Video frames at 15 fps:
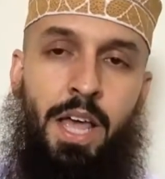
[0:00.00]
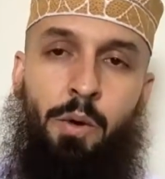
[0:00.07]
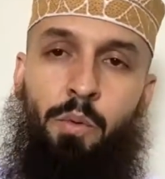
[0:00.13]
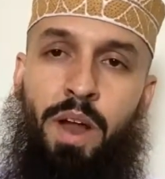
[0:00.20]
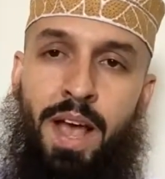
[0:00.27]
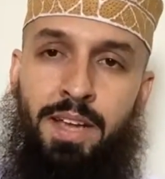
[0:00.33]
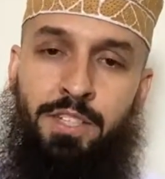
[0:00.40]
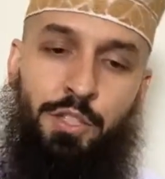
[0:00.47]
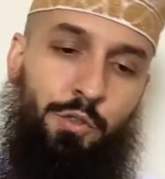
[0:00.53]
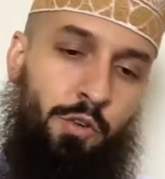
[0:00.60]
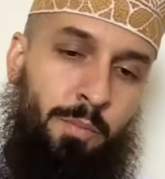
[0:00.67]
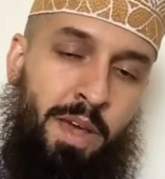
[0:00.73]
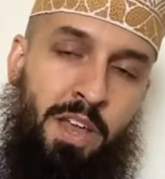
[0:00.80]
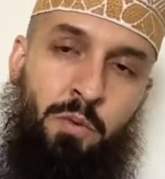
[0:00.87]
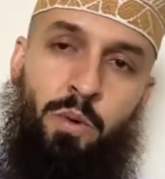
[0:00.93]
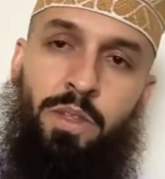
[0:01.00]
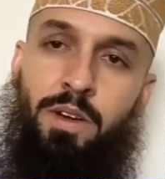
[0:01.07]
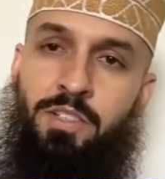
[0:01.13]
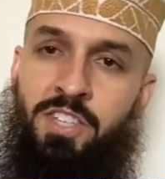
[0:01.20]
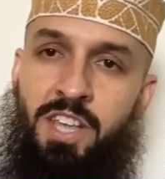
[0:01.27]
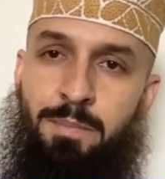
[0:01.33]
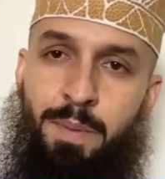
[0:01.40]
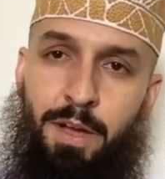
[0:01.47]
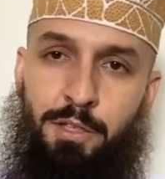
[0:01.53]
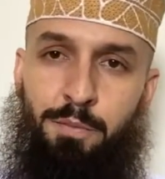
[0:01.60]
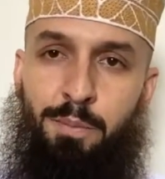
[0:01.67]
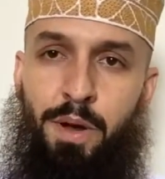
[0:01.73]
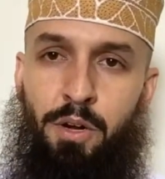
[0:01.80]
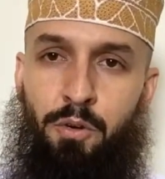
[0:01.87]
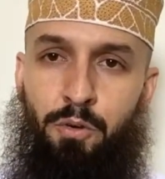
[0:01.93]
We're asked to remain with our seatbelts
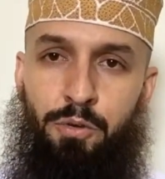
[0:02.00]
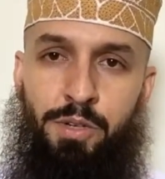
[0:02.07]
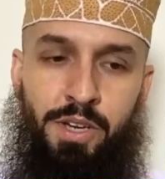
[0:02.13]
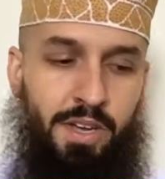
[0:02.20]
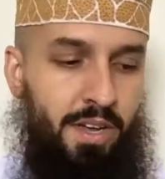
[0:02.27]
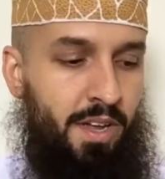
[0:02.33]
buckled.